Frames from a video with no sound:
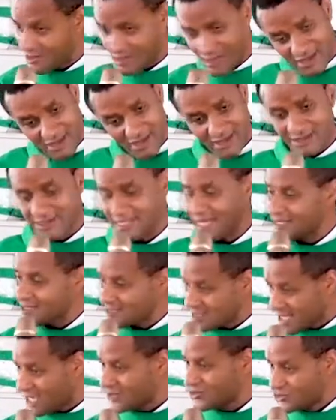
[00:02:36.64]
That
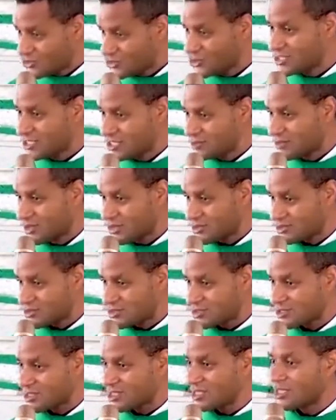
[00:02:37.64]
is how you know
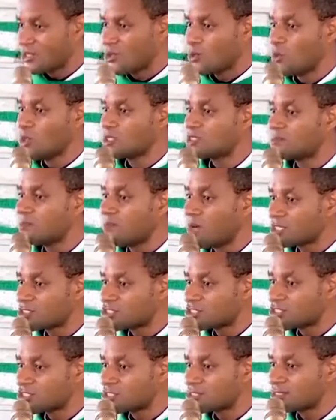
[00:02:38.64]
demons. With
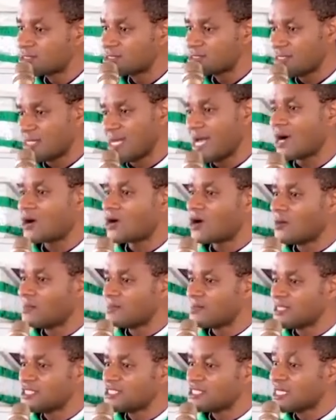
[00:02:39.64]
much, they
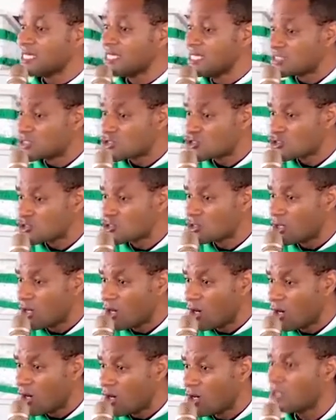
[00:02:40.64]
accomplish little
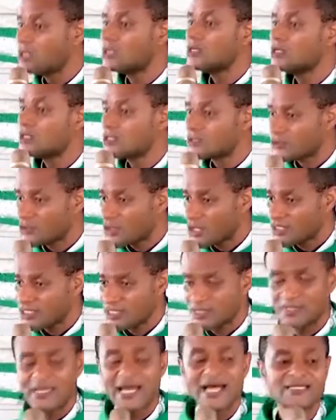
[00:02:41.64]
or
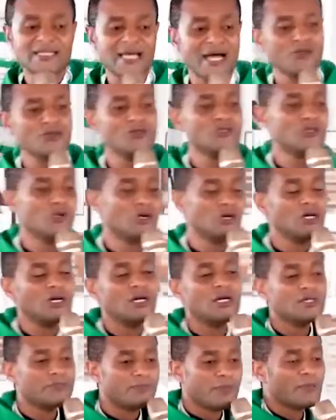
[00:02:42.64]
nothing. That's how you know
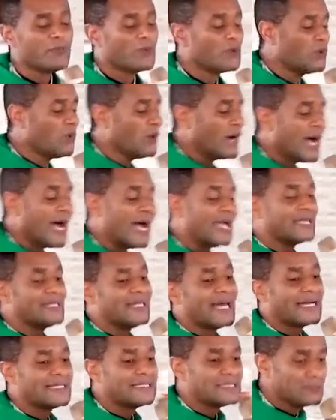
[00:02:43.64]
people who are
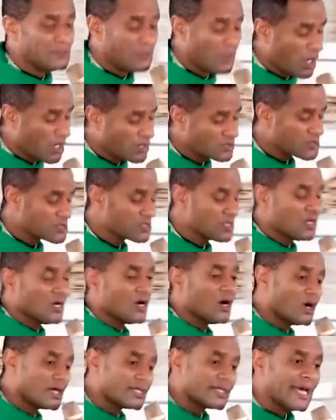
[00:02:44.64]
either demons
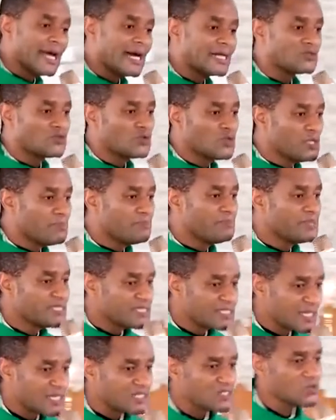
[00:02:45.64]
or they are doing
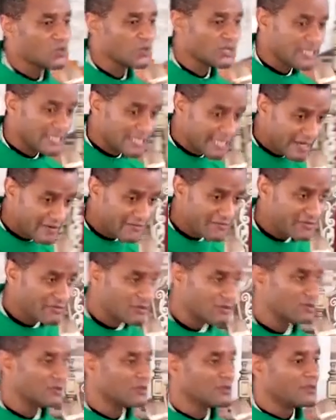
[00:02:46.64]
business with the
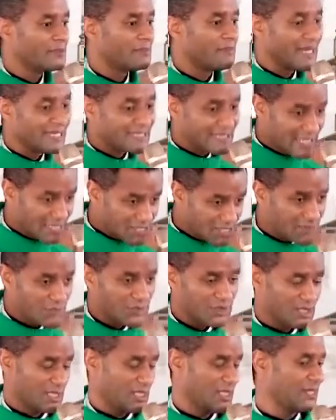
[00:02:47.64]
devil, partnership
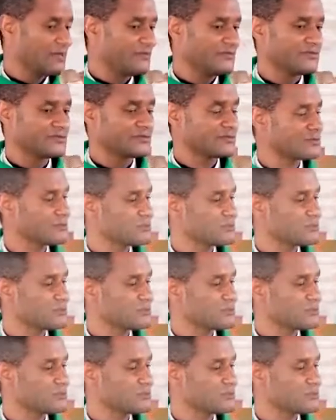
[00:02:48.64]
with the devil.